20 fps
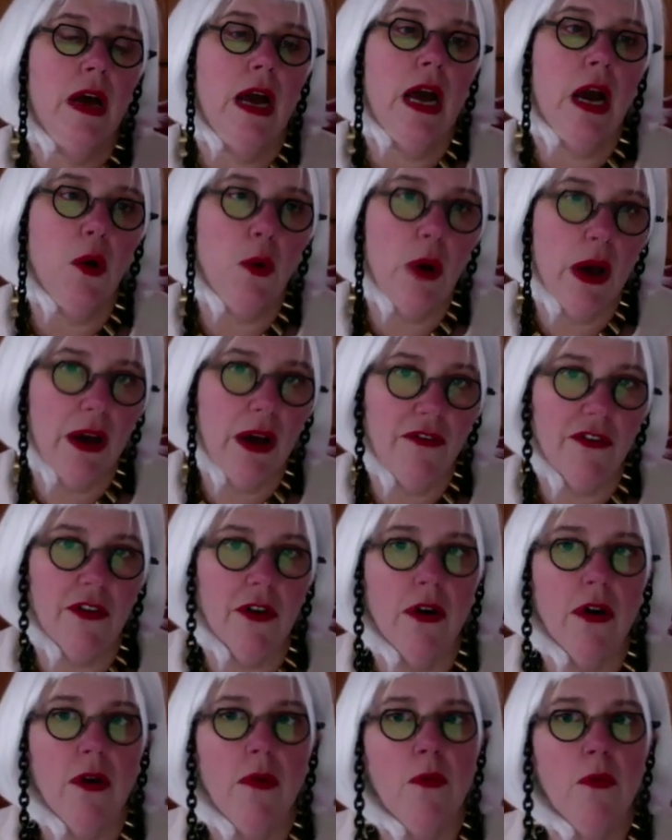
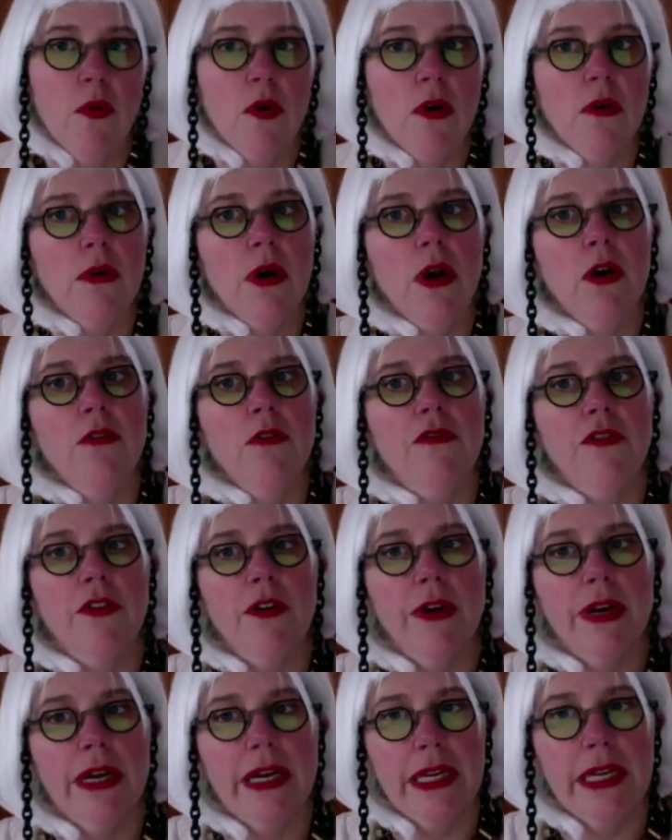However,
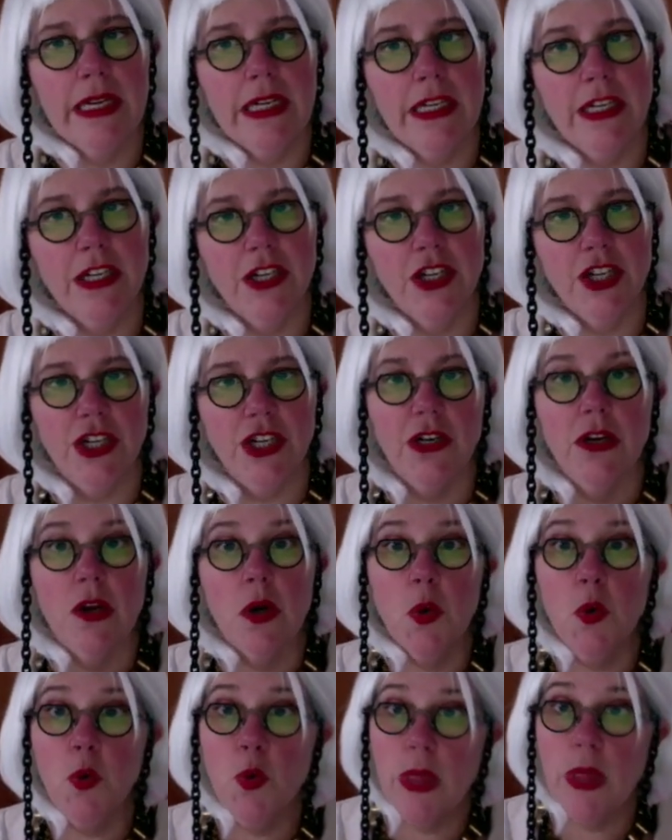moreover, in addition,
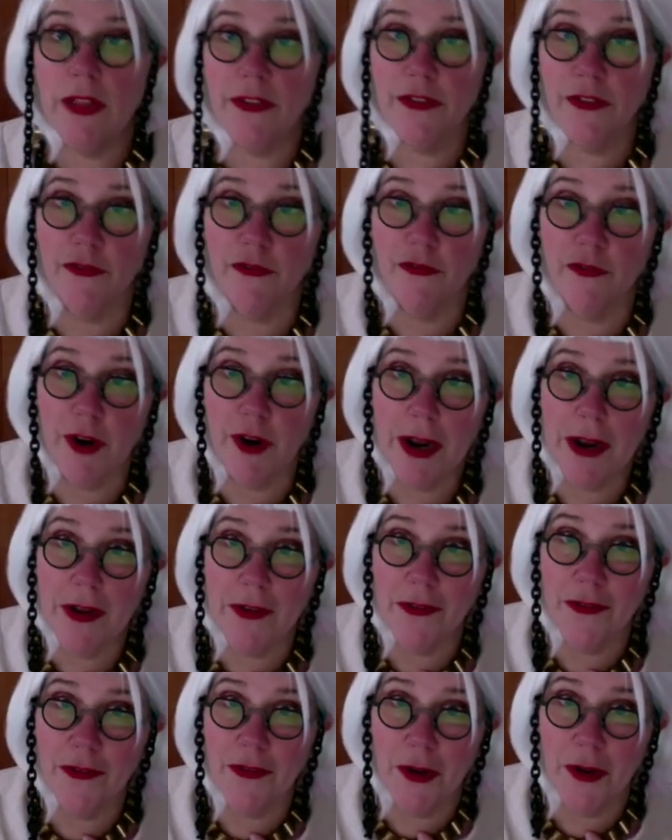that's a
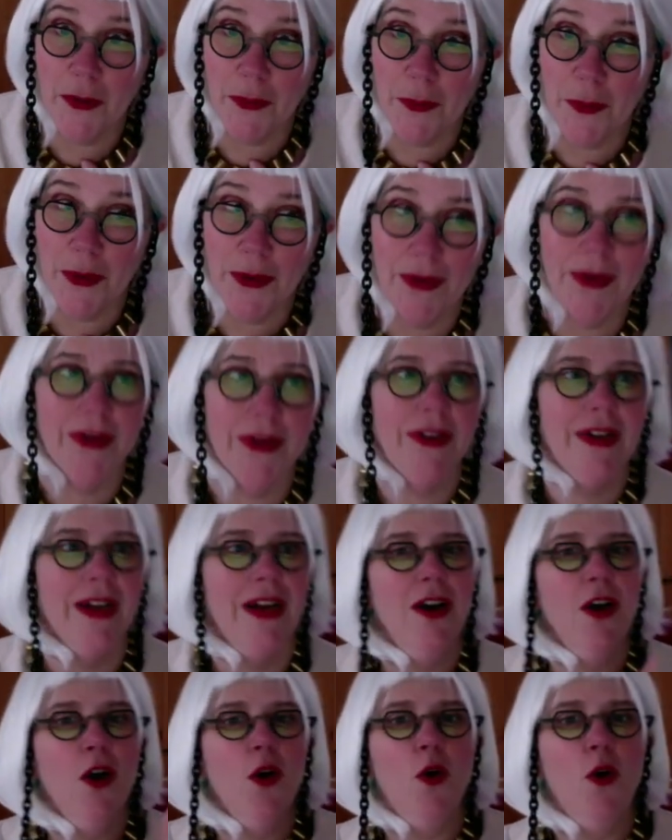phrase, not a word.
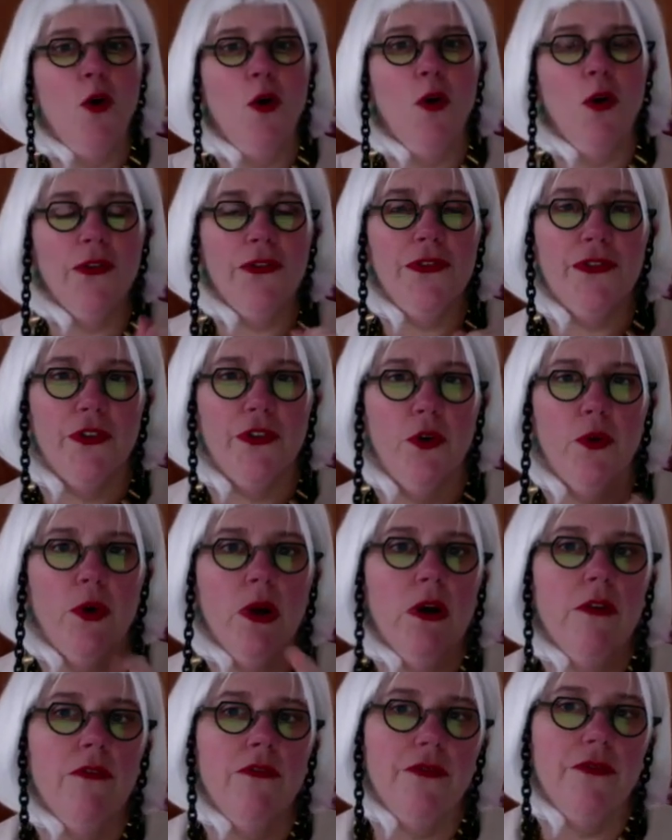Also,
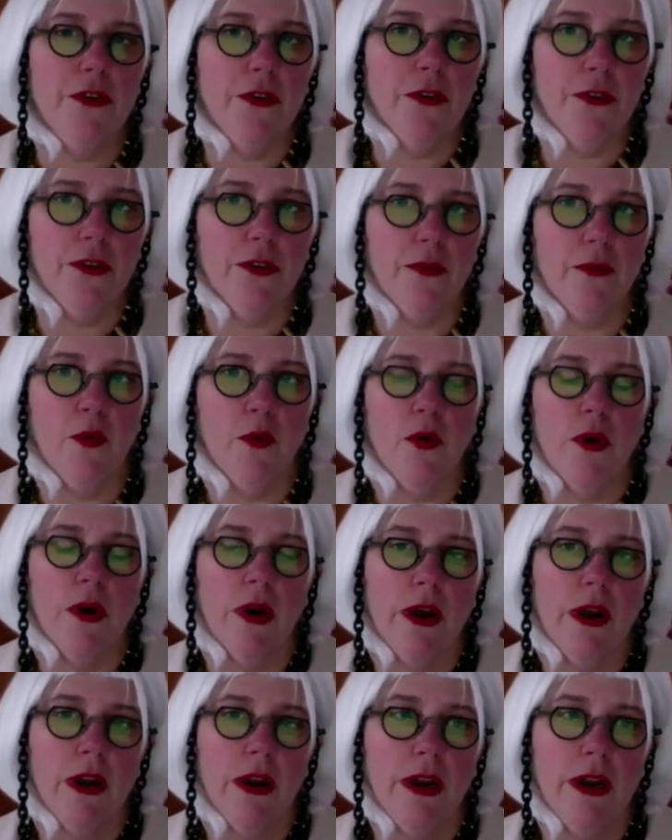
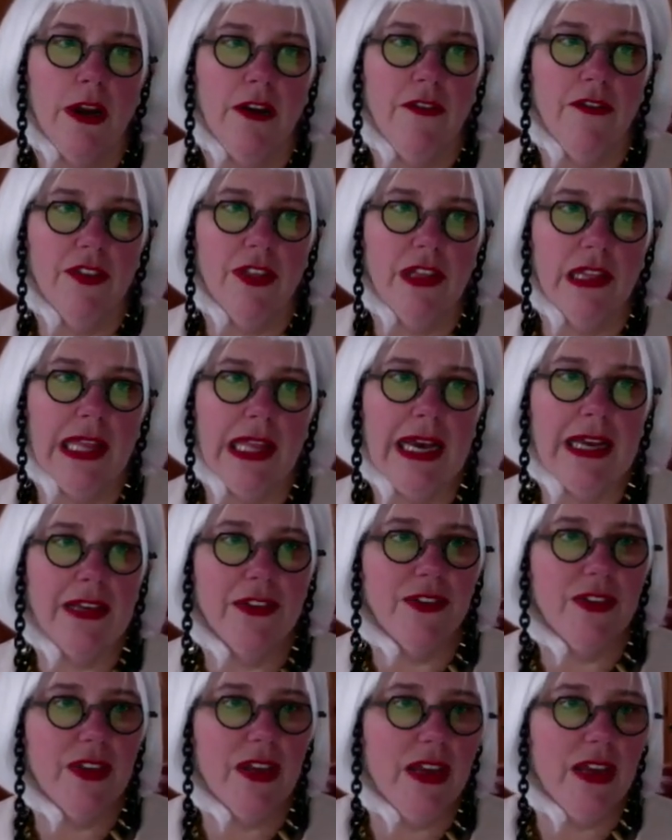furthermore,
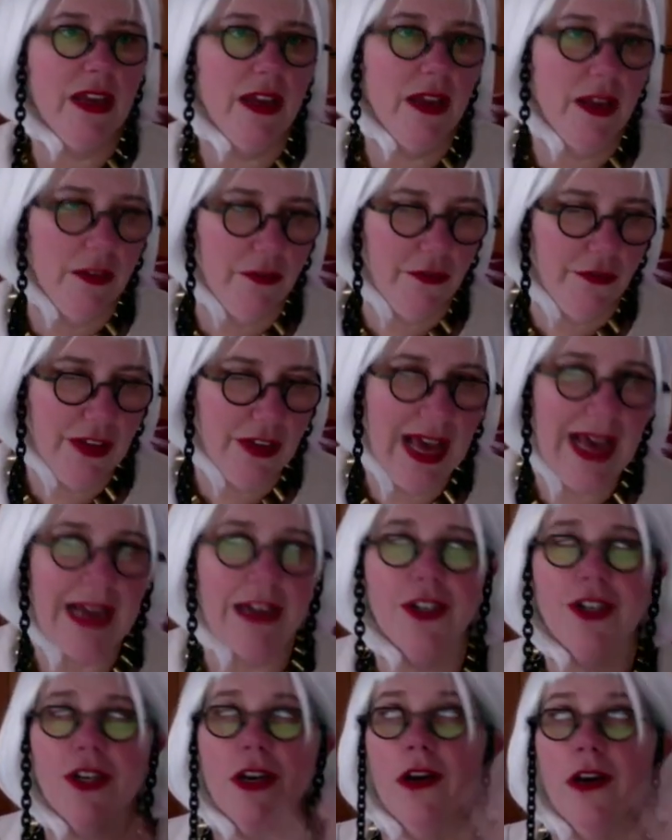nevertheless, in
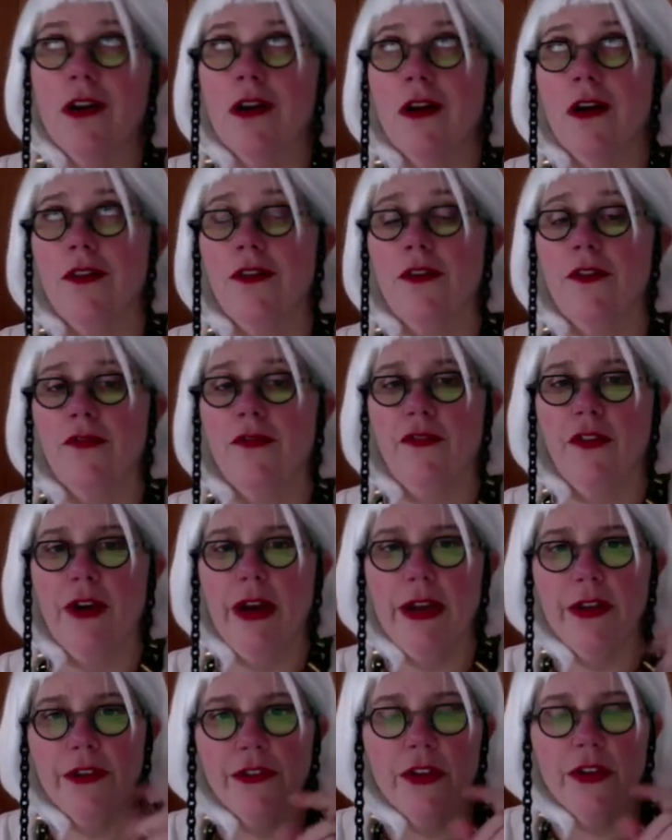fact, another
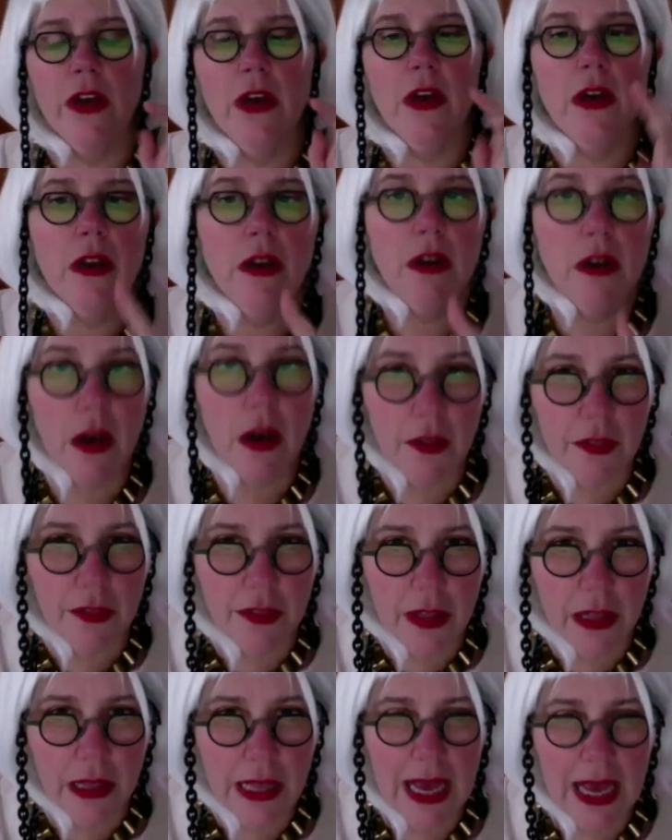phrase,
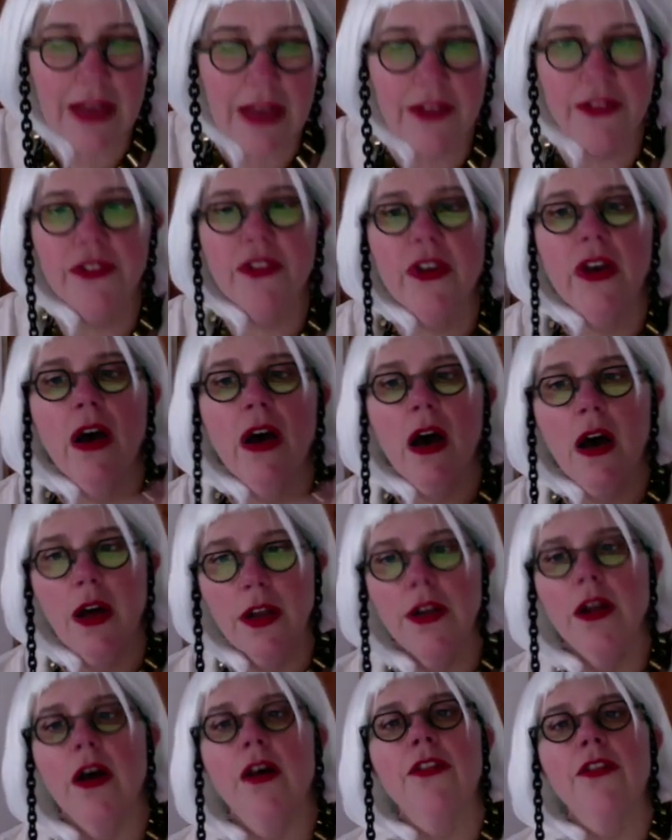nonetheless,
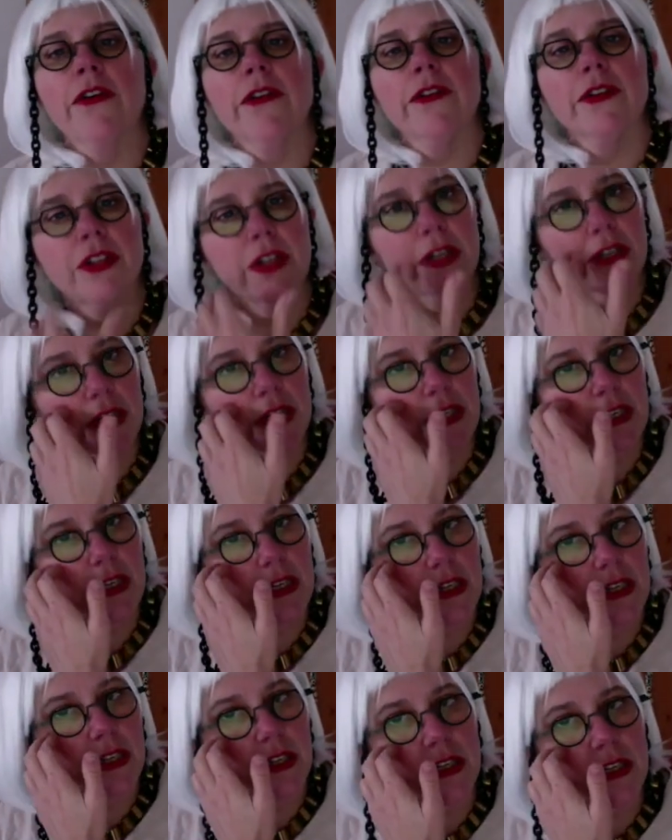another da da da
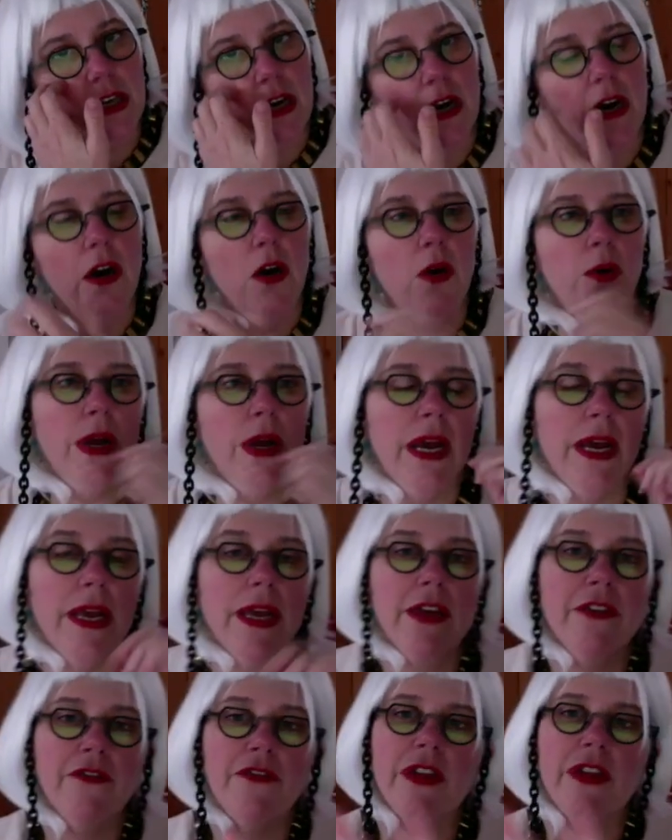da da. Okay,
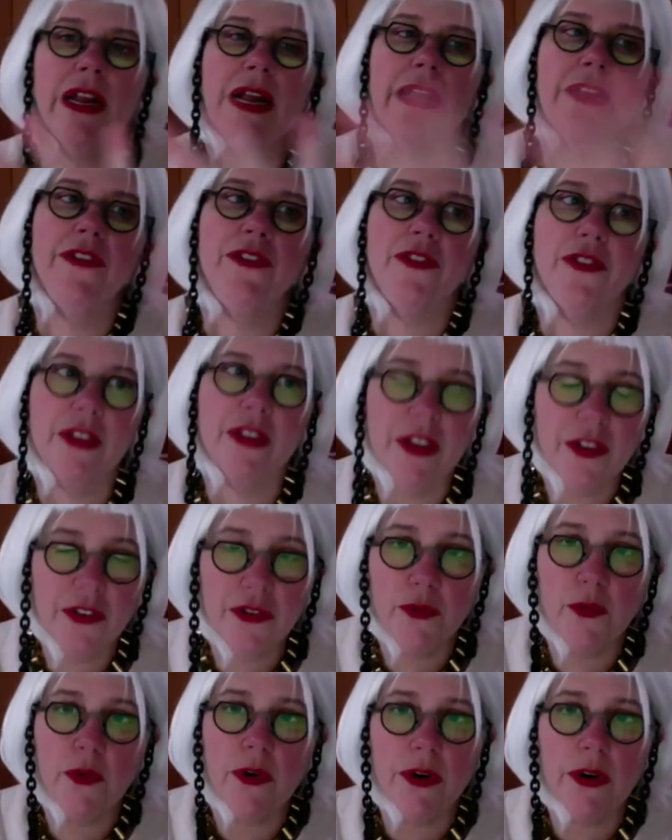if it has
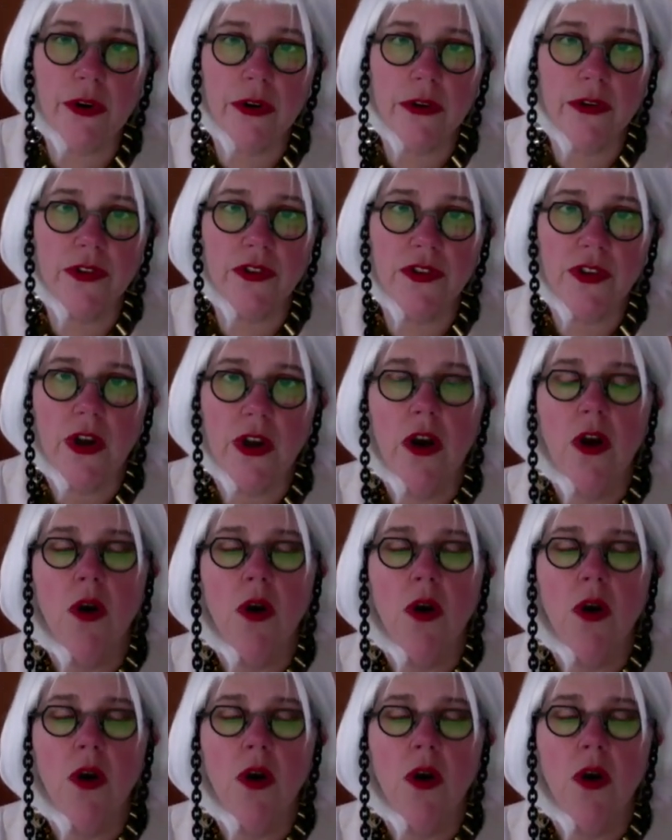these words